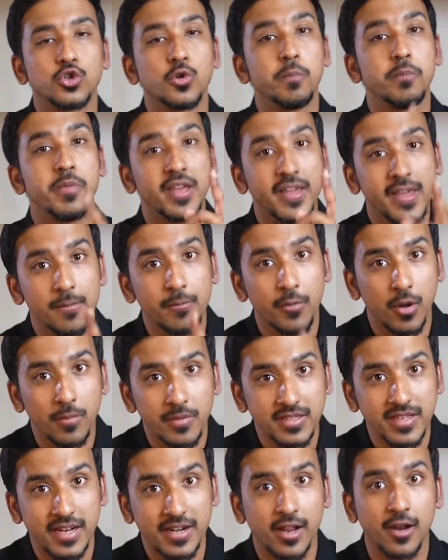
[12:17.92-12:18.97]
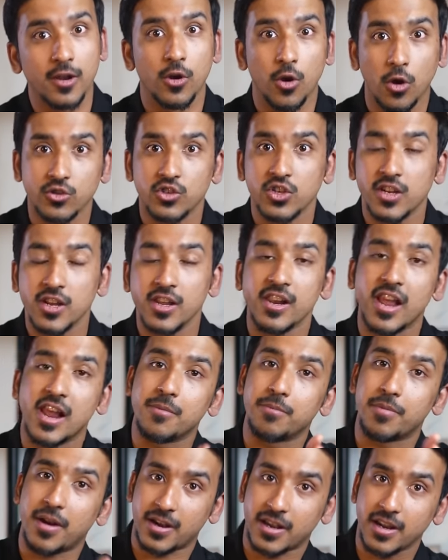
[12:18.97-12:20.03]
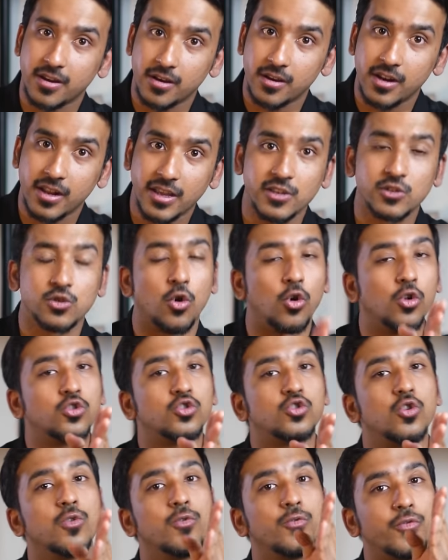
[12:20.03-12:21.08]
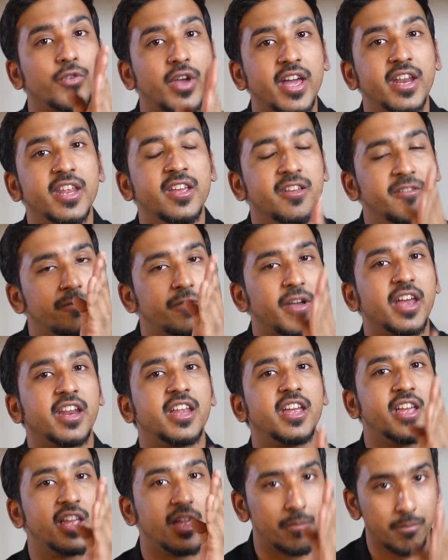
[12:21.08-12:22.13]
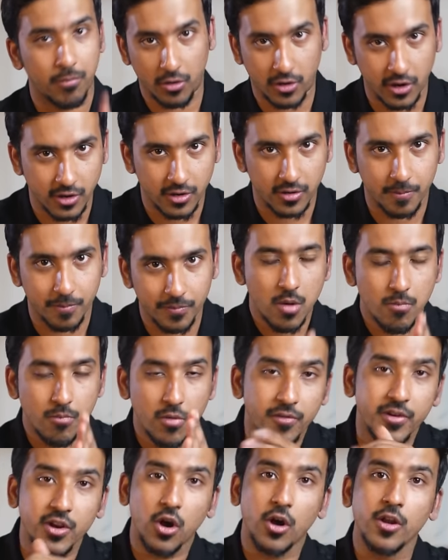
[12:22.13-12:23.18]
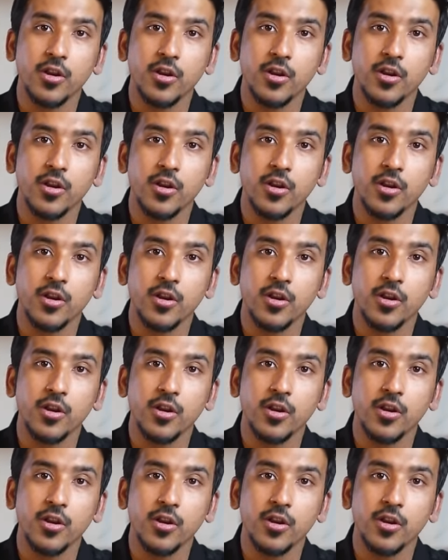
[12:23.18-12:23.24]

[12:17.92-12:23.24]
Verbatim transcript: So making promises that are logical and practical is also very very important. Moving